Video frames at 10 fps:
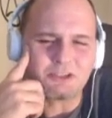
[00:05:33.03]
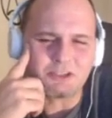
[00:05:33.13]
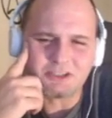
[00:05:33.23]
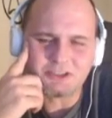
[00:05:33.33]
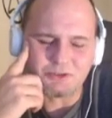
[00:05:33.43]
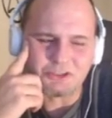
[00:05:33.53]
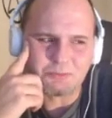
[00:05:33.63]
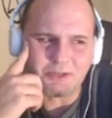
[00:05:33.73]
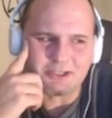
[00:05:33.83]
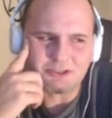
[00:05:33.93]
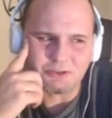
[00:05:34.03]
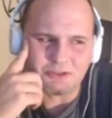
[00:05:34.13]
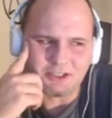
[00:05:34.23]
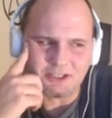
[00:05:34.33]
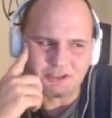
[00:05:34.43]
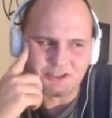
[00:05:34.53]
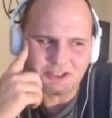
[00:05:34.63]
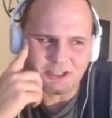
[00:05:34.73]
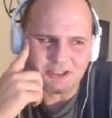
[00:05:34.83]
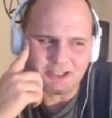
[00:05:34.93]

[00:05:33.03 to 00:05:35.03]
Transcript: to get to a spot to where they understand it.